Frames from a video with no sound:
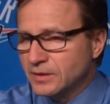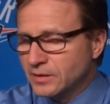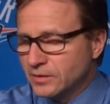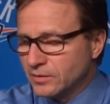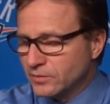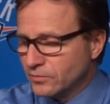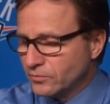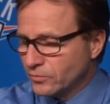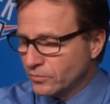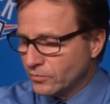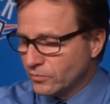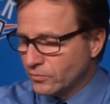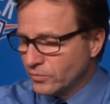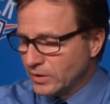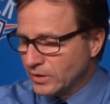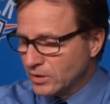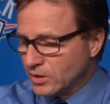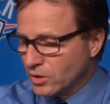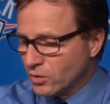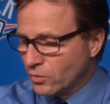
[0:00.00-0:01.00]
and
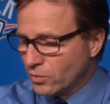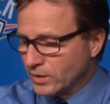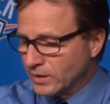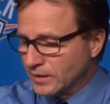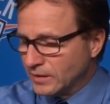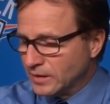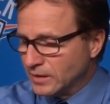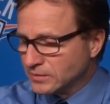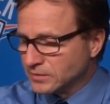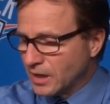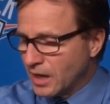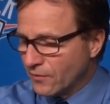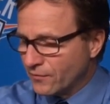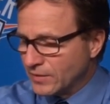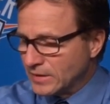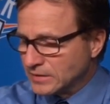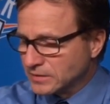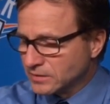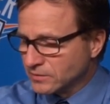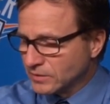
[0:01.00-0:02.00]
we know what he does
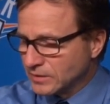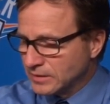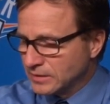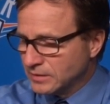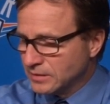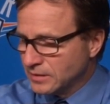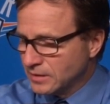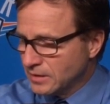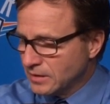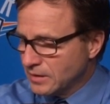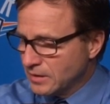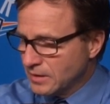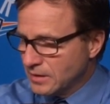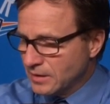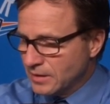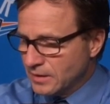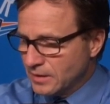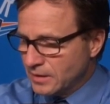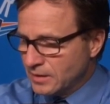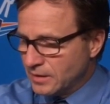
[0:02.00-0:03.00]
offensively.
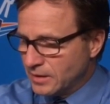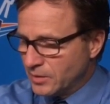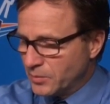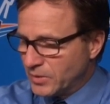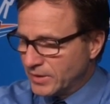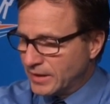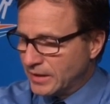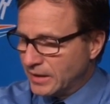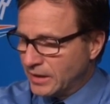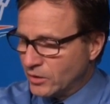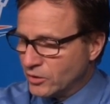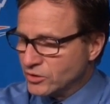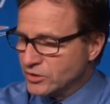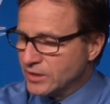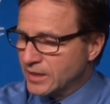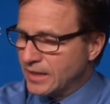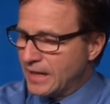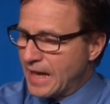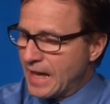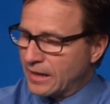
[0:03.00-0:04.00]
But the
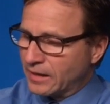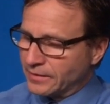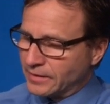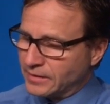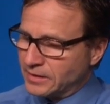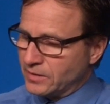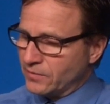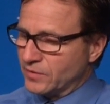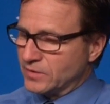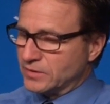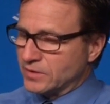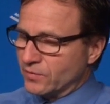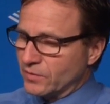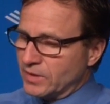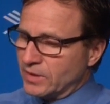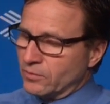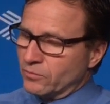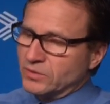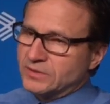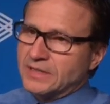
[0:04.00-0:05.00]
energy he had on the defensive
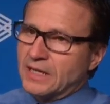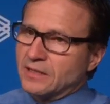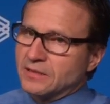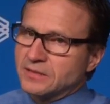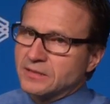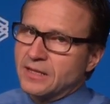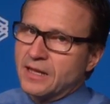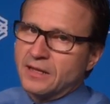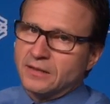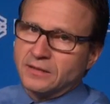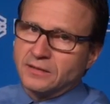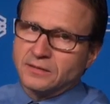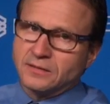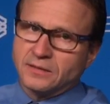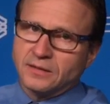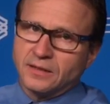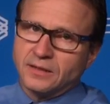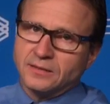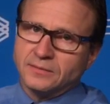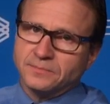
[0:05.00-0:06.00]
end was outstanding
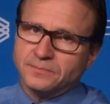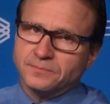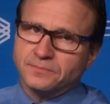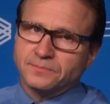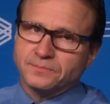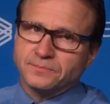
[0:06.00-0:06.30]
tonight.